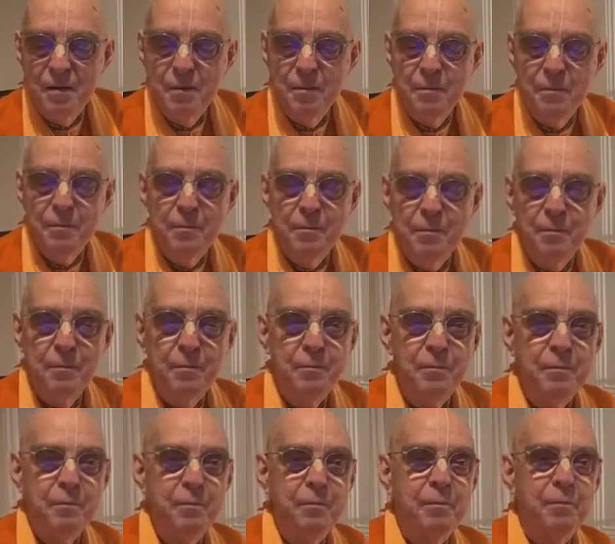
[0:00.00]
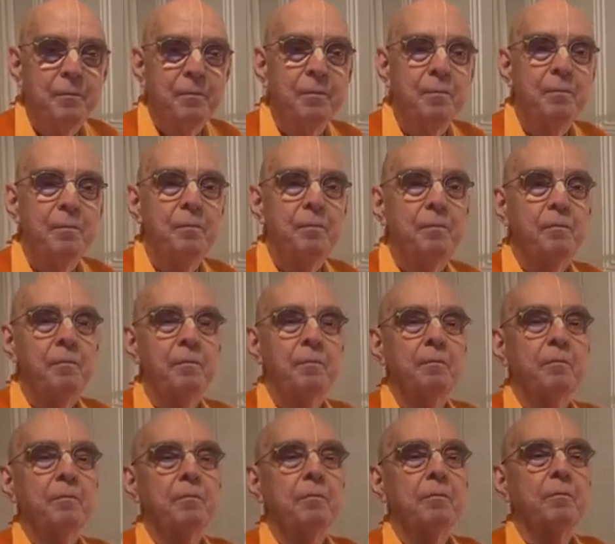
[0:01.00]
Dear Srila Guru Maharaj,
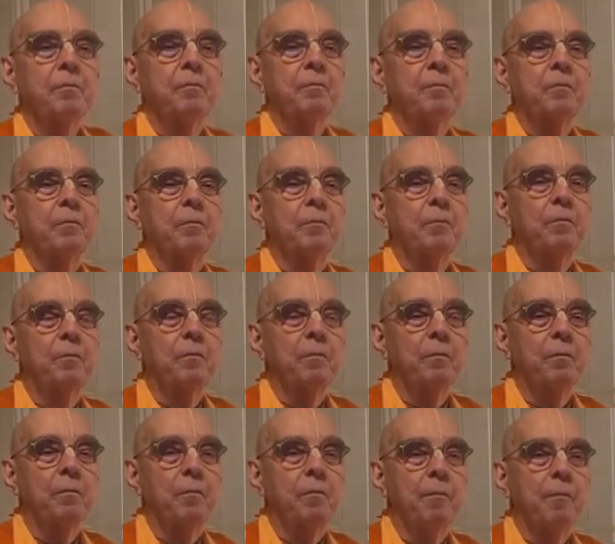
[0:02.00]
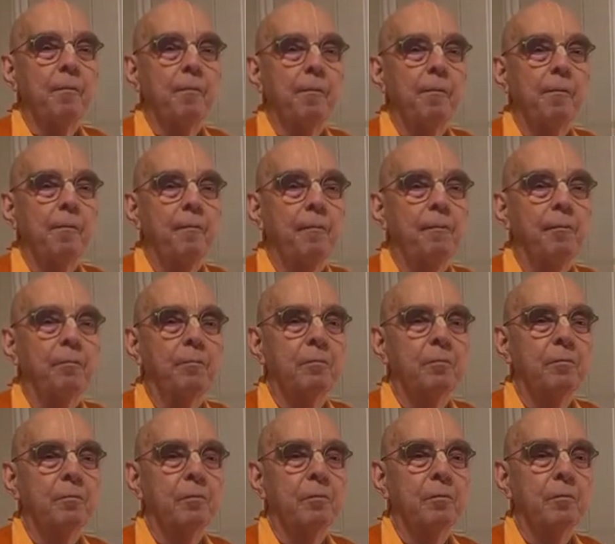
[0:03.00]
please accept my obeisance. Hare
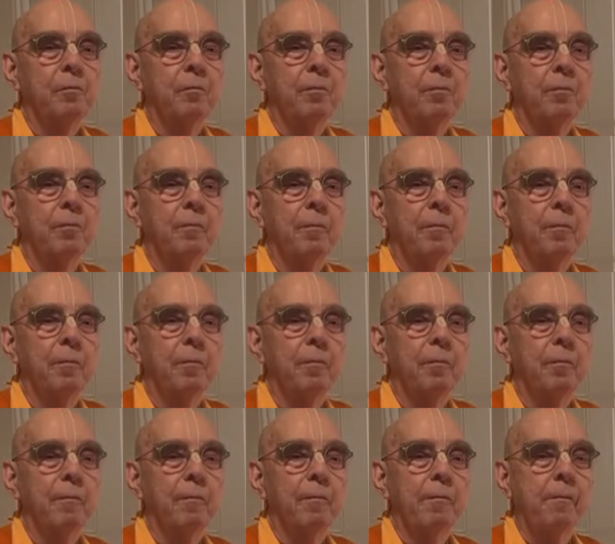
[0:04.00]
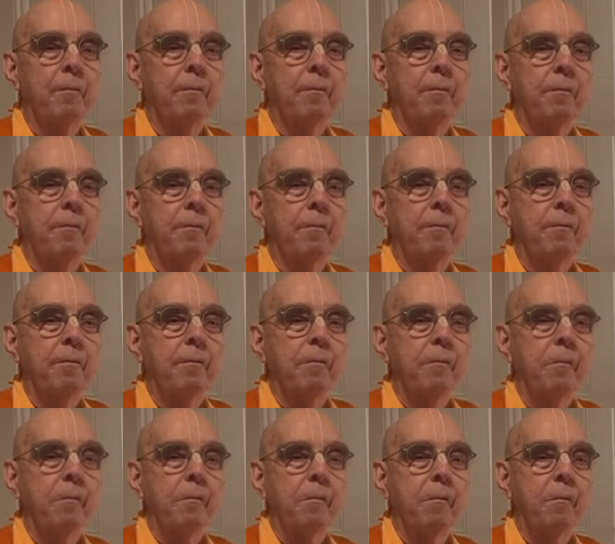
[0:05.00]
Krishna, thank you for
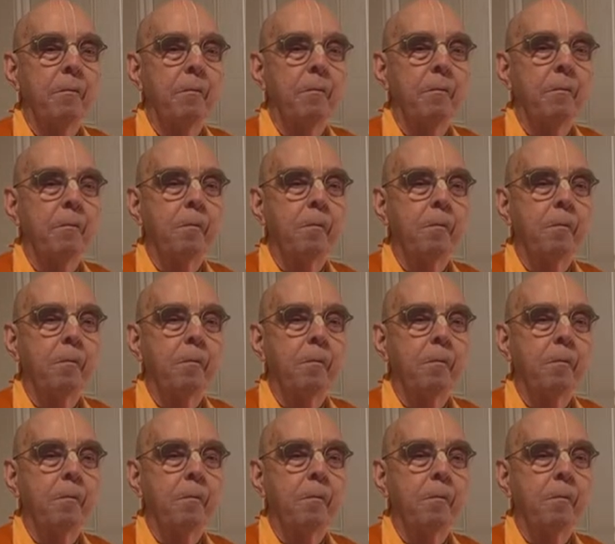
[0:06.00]
tonight's reading.